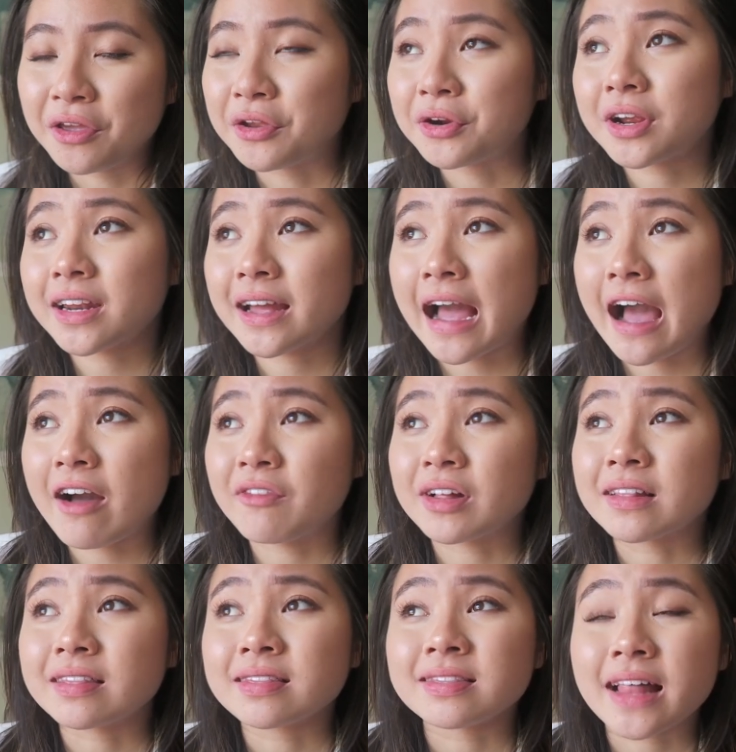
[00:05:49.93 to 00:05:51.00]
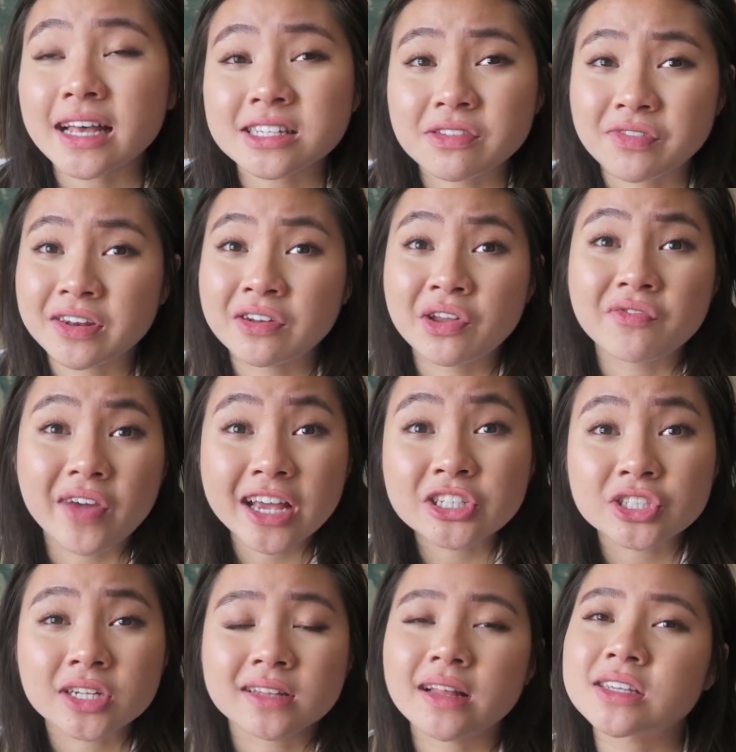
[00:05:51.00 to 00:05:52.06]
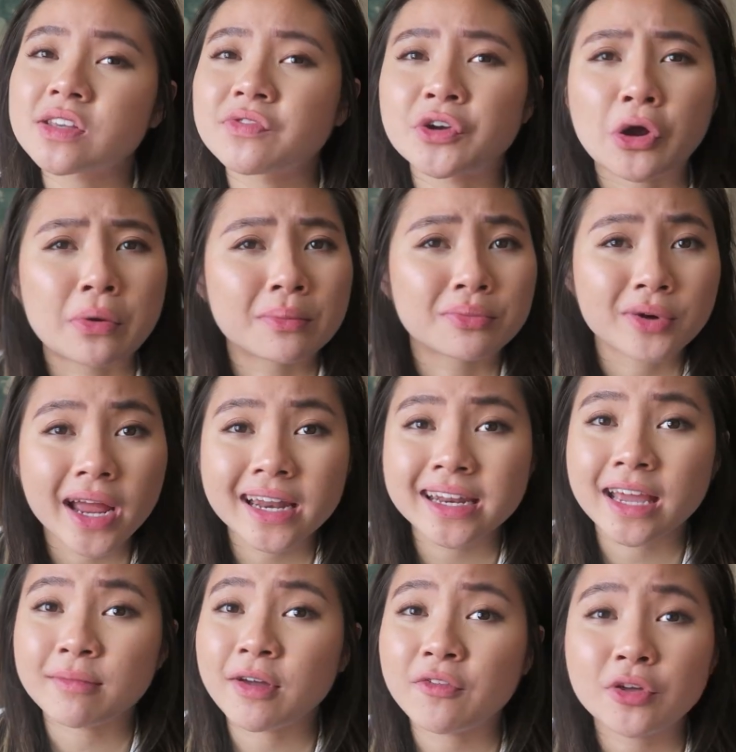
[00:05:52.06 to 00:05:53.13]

you're gonna have less of an innovation, less of your own brand name.